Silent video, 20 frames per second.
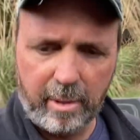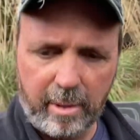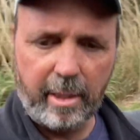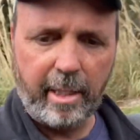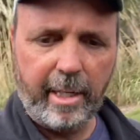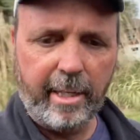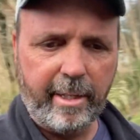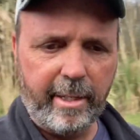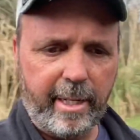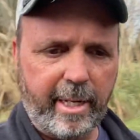
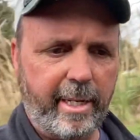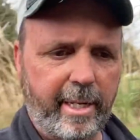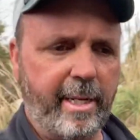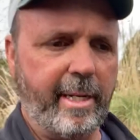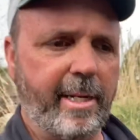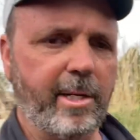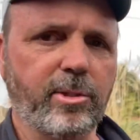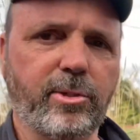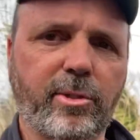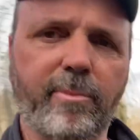
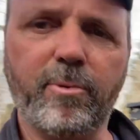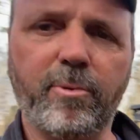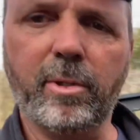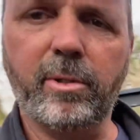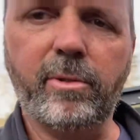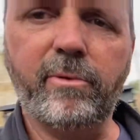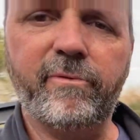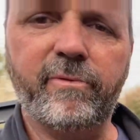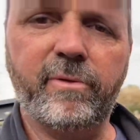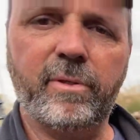here's the
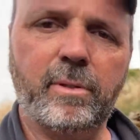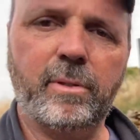proof.